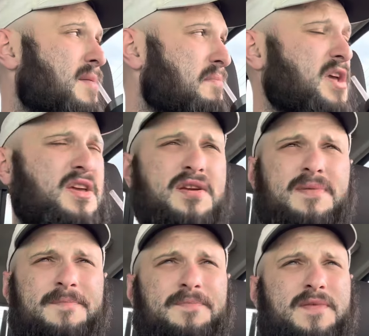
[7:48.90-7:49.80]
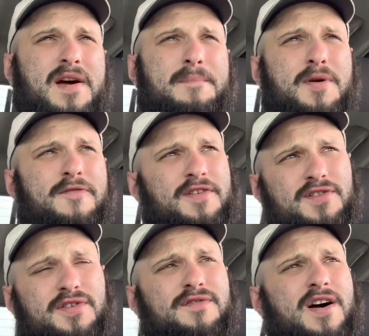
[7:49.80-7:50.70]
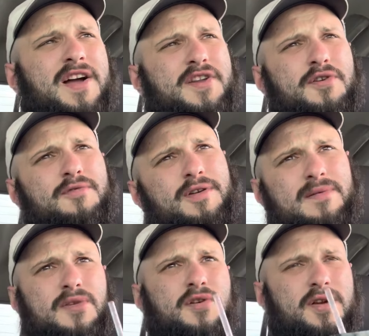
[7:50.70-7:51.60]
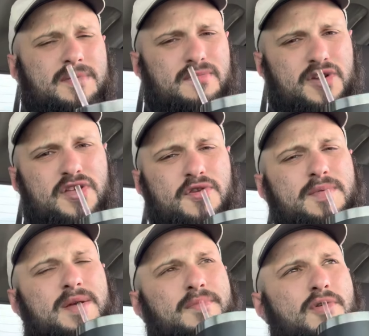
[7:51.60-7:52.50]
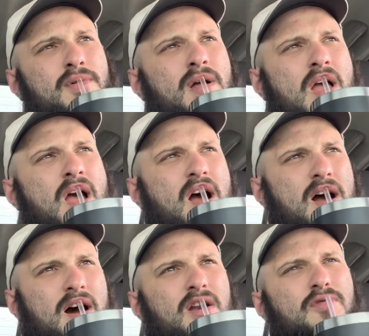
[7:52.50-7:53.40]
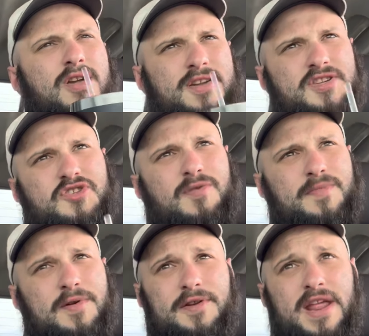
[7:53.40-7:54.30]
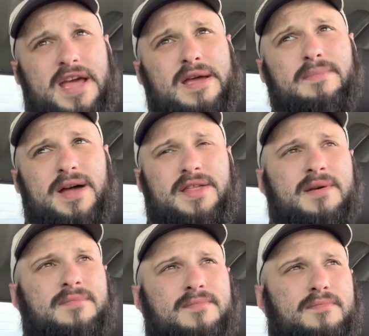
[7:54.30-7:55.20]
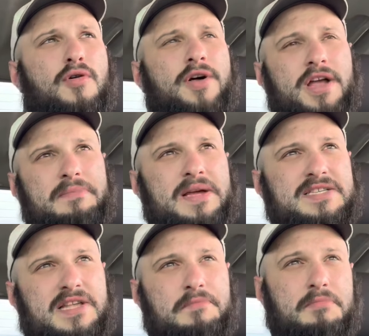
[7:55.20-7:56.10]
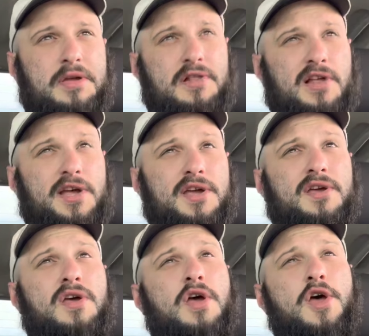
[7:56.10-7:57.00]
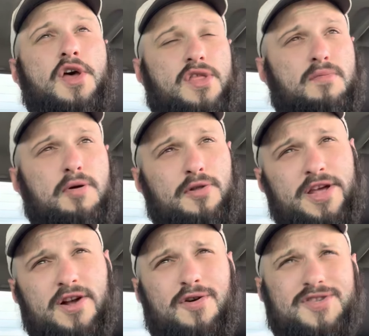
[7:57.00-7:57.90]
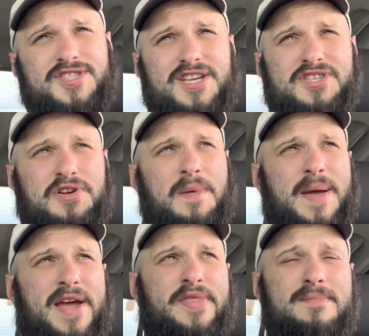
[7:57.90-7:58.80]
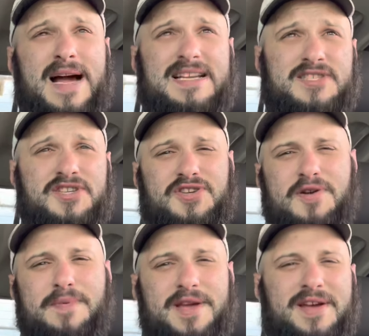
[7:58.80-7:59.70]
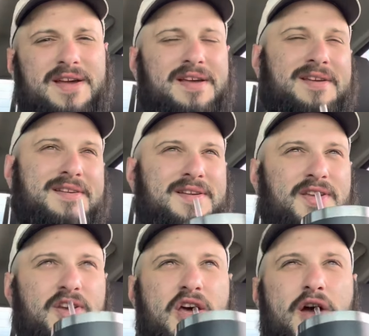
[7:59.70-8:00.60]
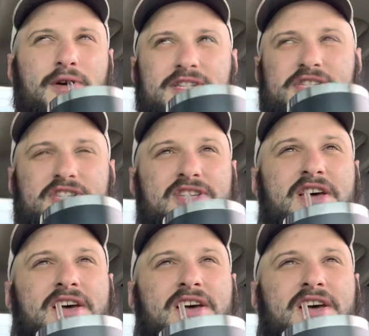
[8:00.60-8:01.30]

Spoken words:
Me, I'm perfectly fine doing what I'm doing. But other people, I don't want to disrupt their day by them pulling up next to them and being like, the political system and the masses are being, you know, it's just